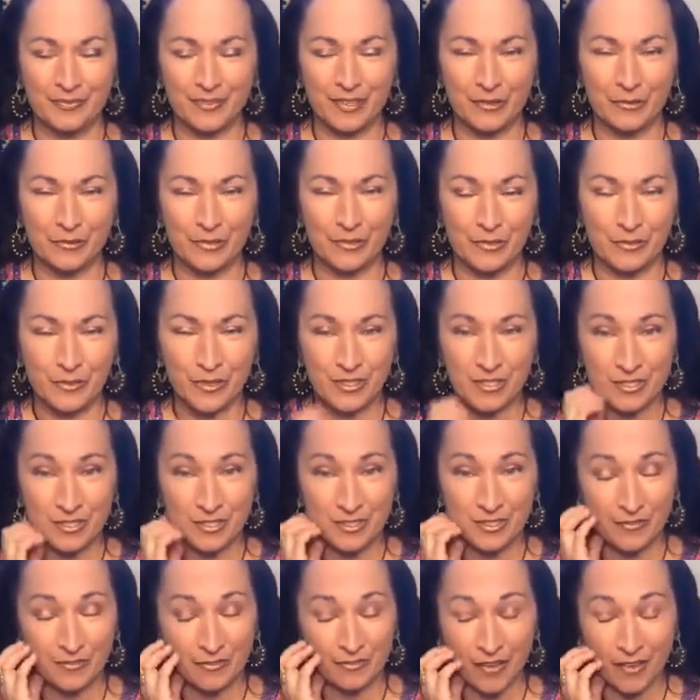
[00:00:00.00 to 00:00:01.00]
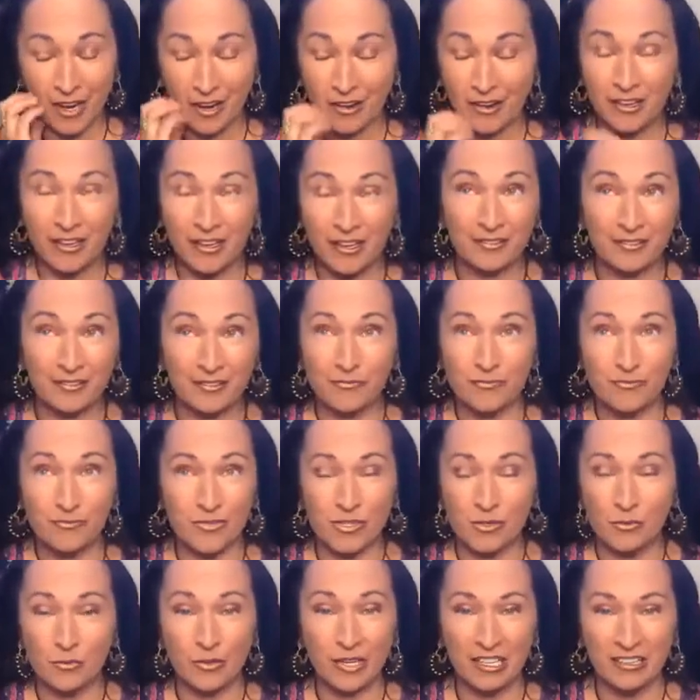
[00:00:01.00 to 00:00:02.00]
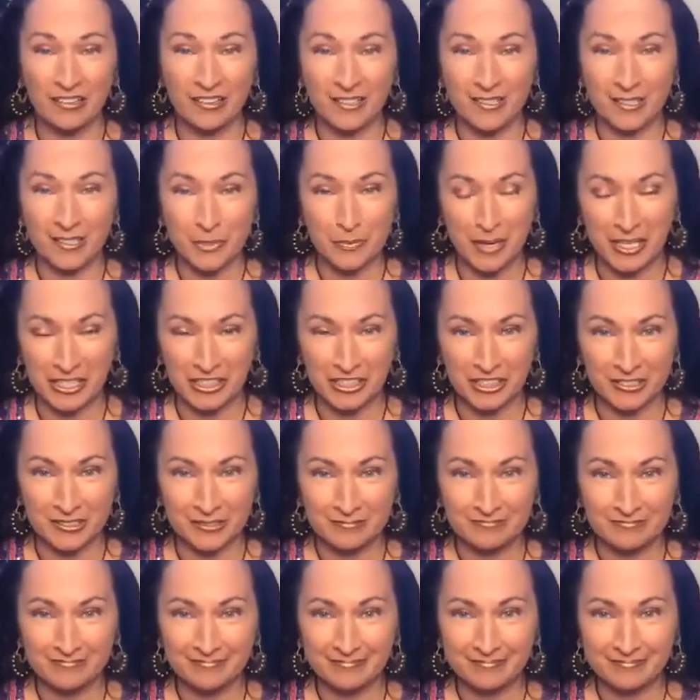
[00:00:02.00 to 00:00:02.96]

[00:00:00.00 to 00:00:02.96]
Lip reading: which was very sweet and special.